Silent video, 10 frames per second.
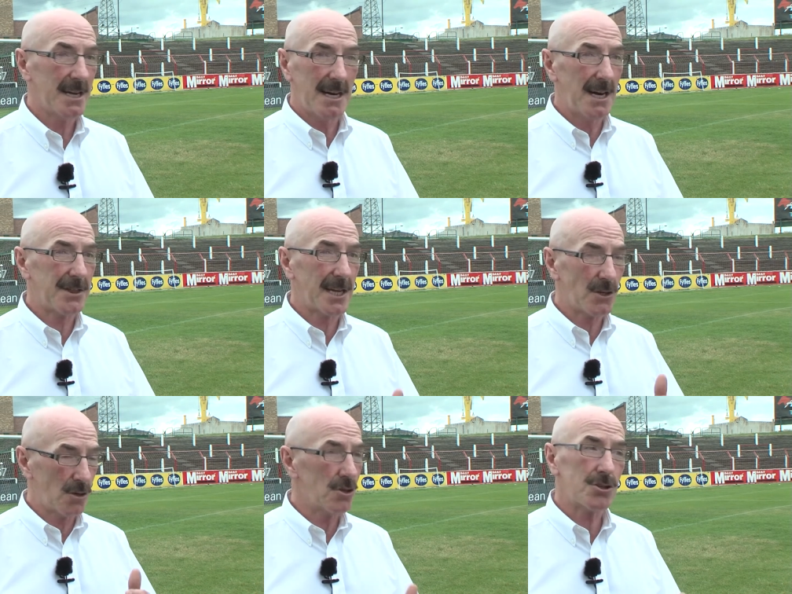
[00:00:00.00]
I think
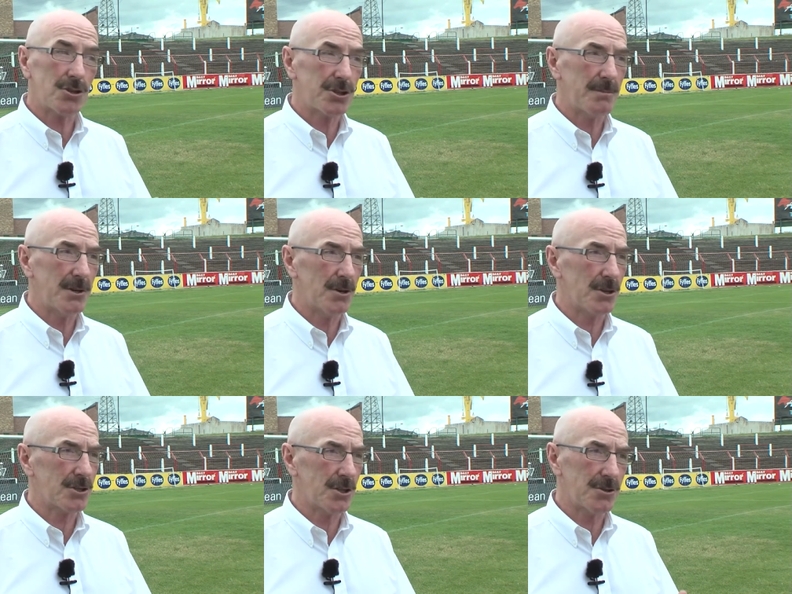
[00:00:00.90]
youngsters, to be
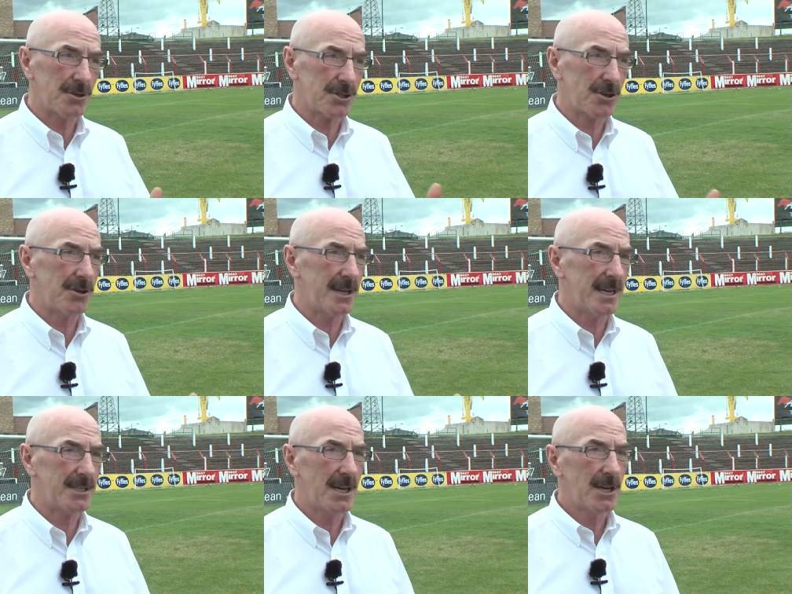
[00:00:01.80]
honest, under a certain
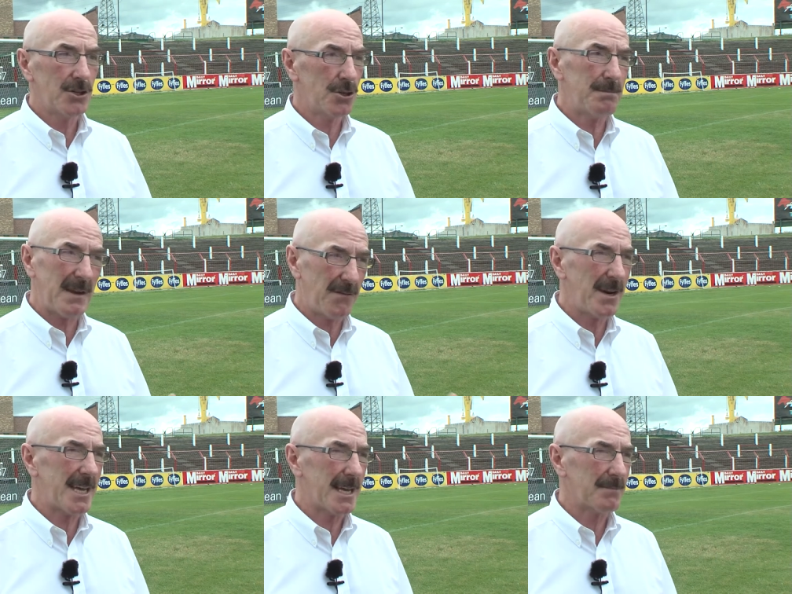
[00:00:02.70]
age, should be
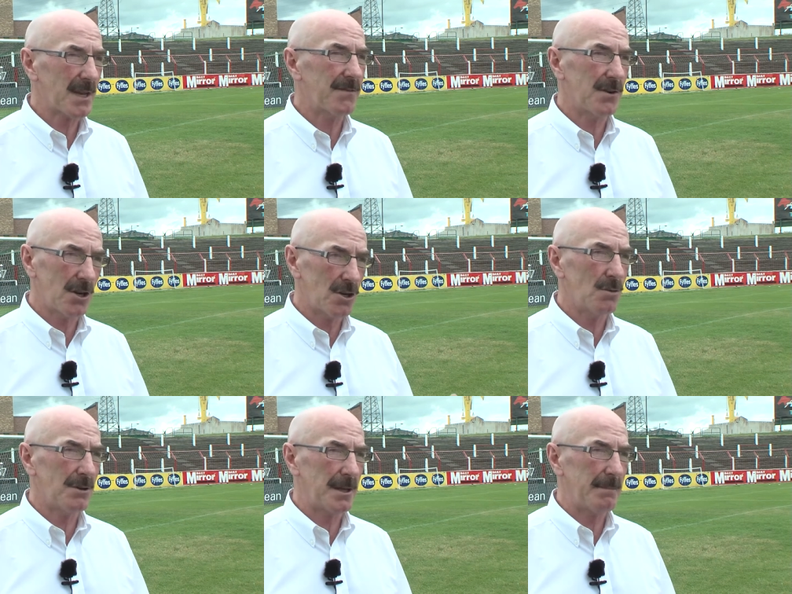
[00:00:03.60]
free if they're along
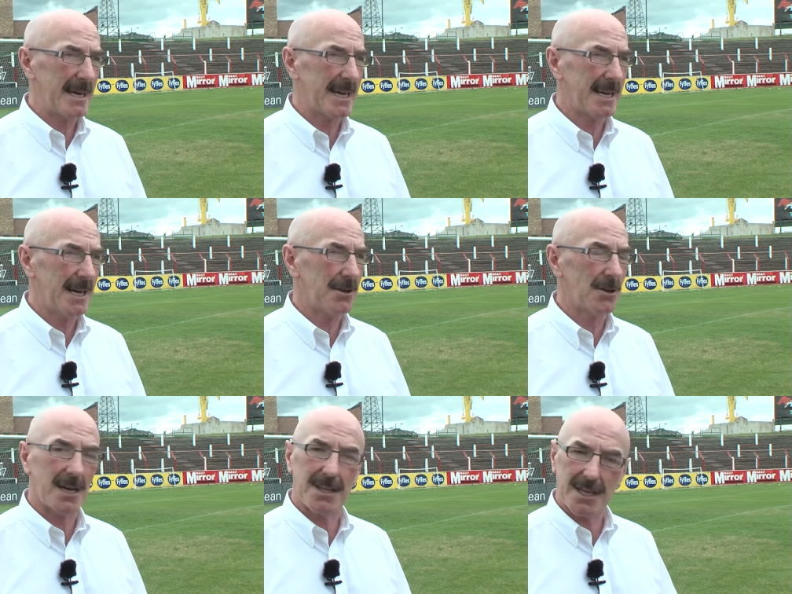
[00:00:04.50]
with a paying adult.
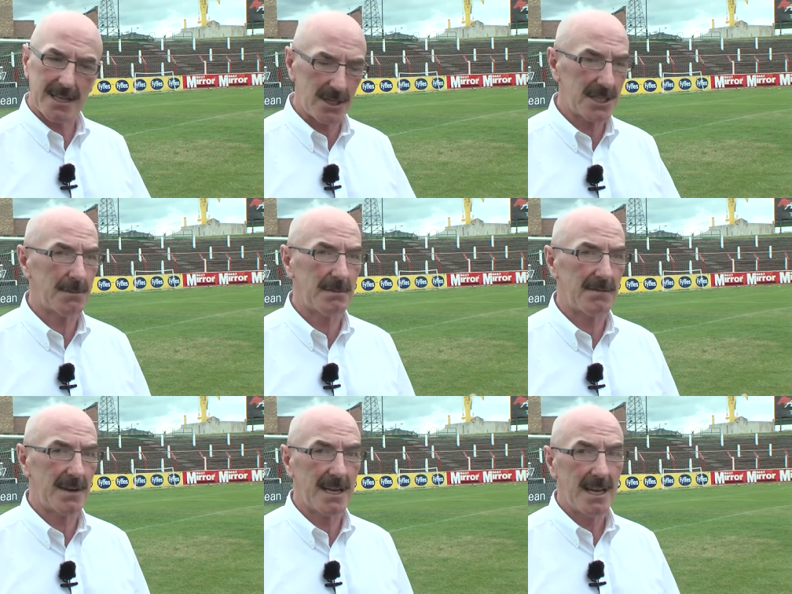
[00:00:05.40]
I think they should be free.